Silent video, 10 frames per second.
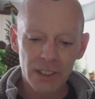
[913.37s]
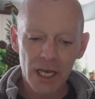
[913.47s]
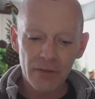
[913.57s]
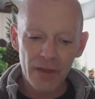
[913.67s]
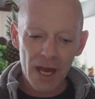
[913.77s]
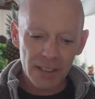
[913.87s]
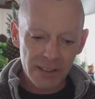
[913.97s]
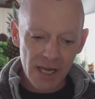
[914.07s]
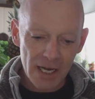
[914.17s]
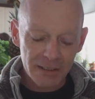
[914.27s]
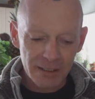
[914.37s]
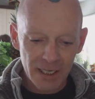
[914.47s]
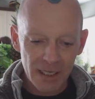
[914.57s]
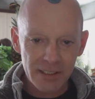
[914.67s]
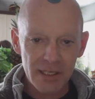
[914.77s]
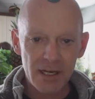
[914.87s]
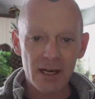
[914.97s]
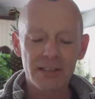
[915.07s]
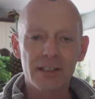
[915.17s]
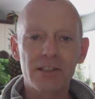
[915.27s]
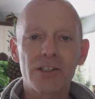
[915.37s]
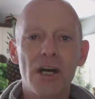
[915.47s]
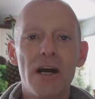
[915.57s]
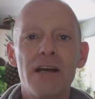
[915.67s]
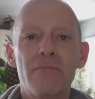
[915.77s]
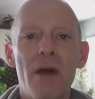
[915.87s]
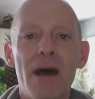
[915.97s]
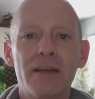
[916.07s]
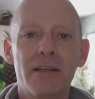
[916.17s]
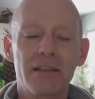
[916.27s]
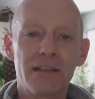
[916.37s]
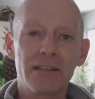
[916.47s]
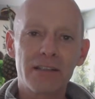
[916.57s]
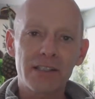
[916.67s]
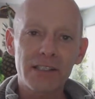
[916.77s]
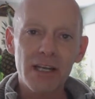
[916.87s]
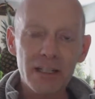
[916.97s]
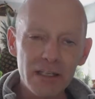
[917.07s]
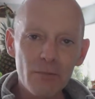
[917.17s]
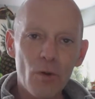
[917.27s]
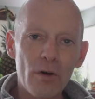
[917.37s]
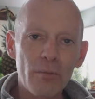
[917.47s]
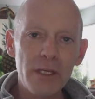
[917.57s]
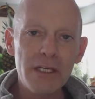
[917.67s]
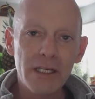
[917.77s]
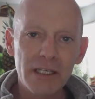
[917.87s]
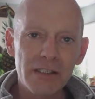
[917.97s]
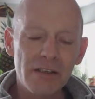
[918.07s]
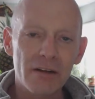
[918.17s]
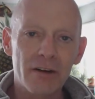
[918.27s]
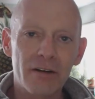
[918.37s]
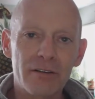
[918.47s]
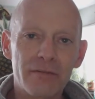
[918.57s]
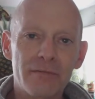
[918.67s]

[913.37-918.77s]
And that's acting as a giant magnet and sucking more beings here.